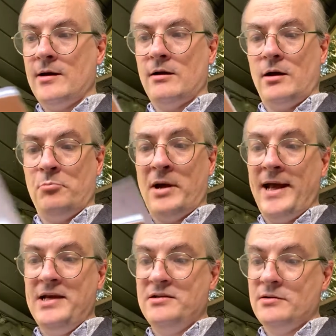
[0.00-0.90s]
a
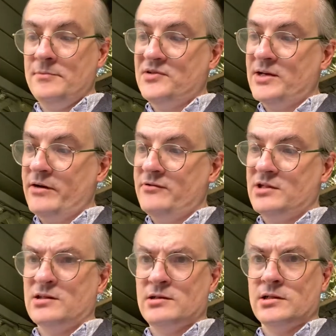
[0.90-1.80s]
page themselves,
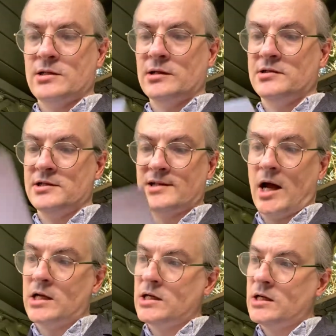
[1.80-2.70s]
just
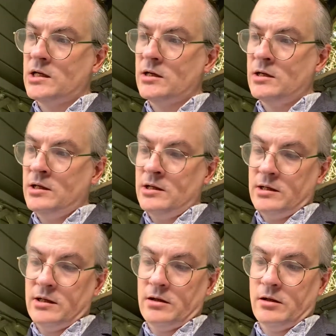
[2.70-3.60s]
under
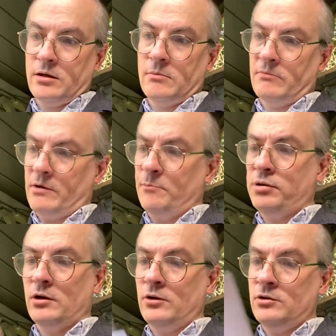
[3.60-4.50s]

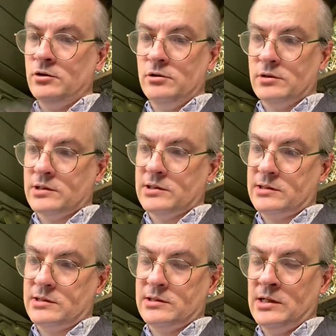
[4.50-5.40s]
plot
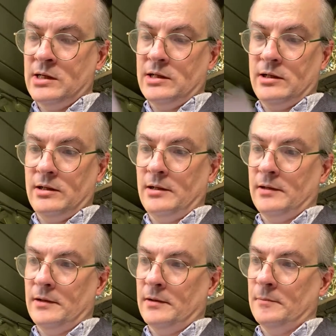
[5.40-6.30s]
hooks,
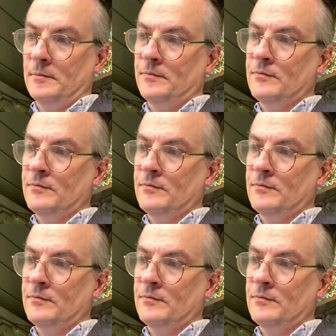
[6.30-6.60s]
and